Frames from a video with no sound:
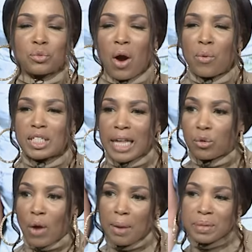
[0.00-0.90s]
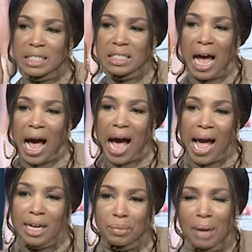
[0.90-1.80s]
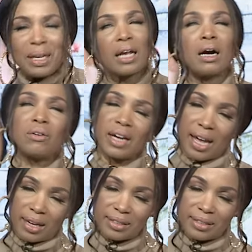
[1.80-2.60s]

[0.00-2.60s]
we're always, like, right beside me. I'm like, okay.